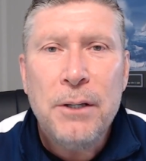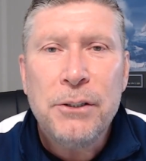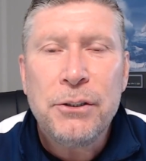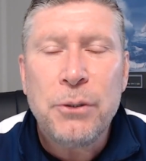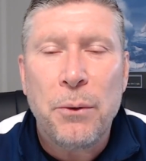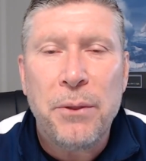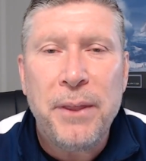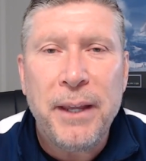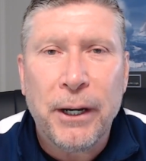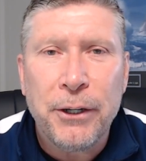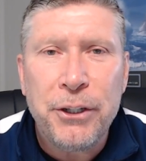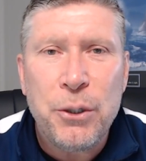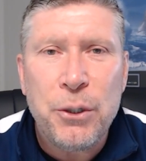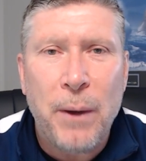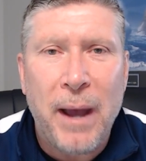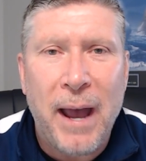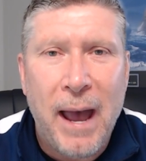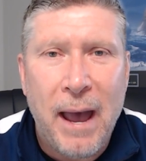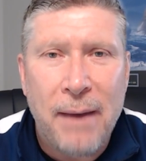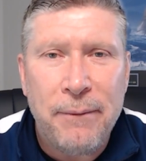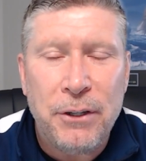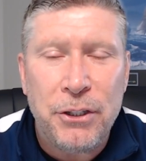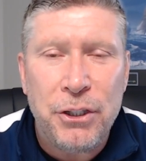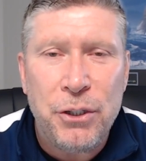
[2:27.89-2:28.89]
So there you
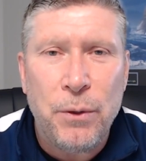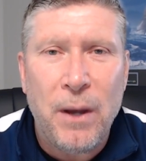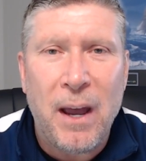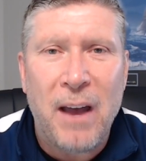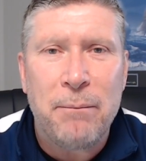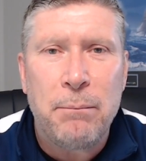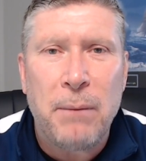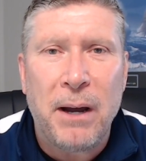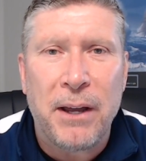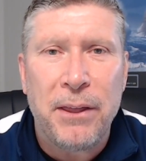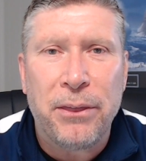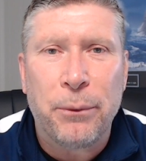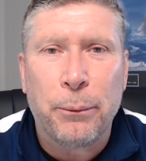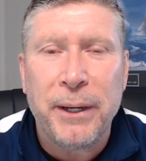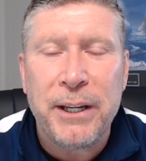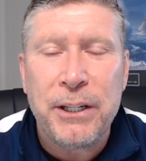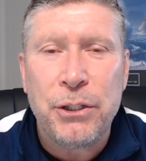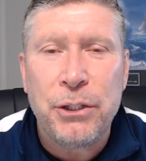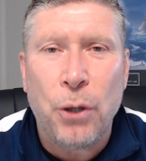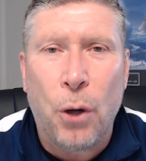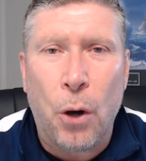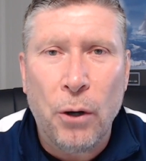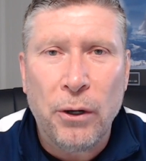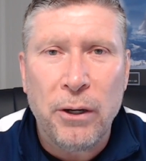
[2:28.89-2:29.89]
have it. You have my 3
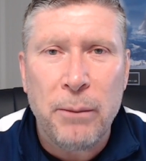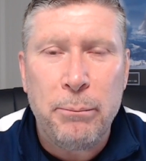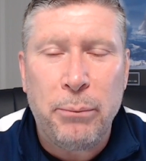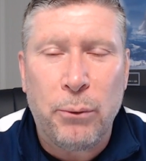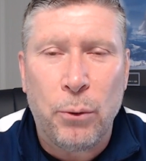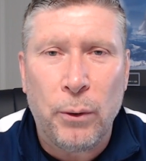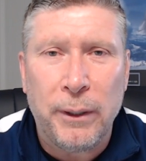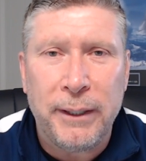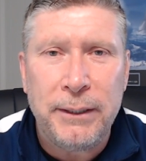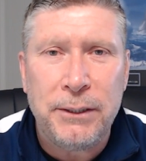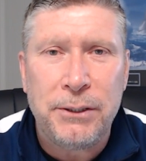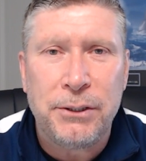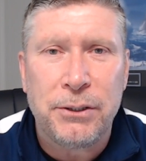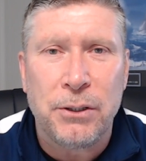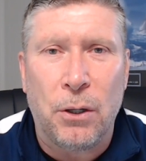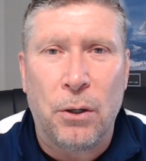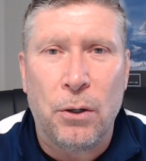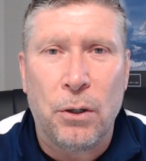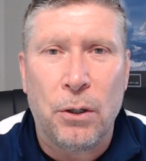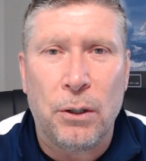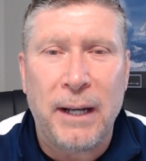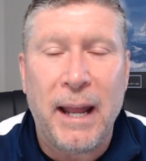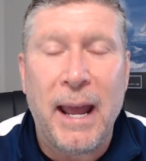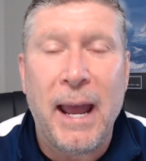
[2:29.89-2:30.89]
talking points
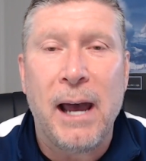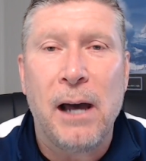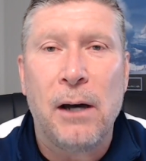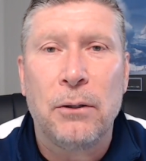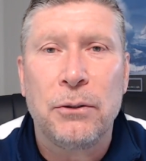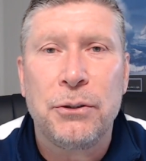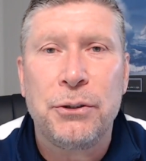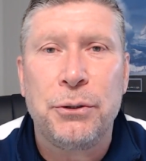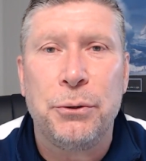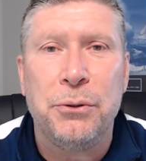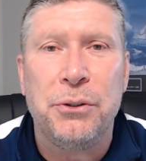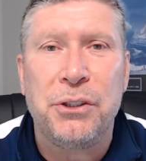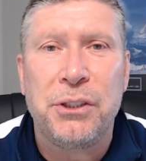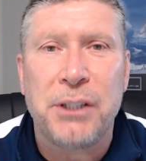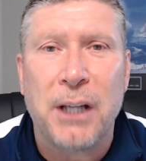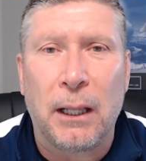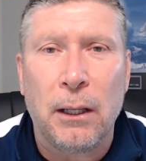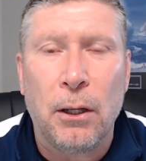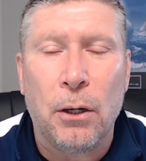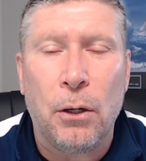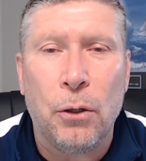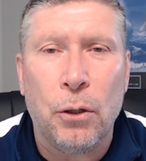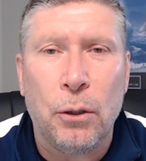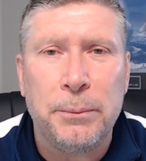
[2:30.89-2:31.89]
on how to
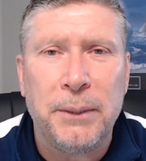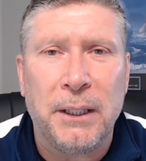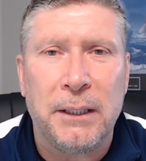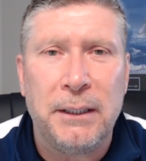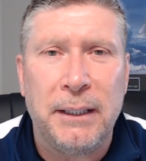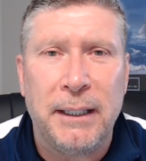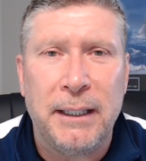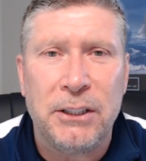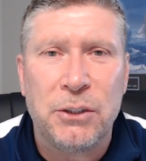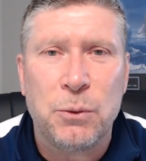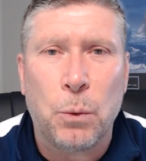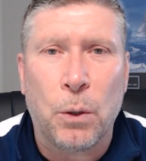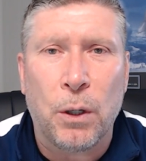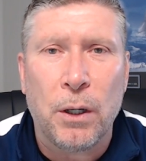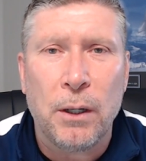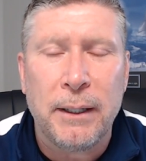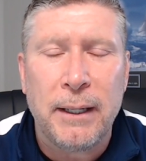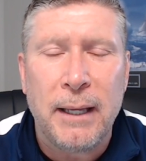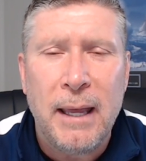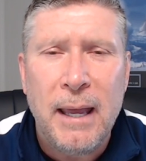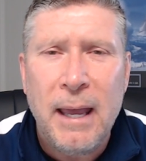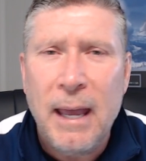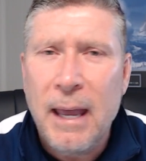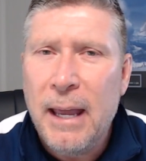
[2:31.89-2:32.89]
sell a home that needs
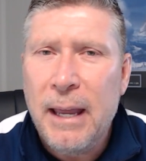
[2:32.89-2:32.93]
work.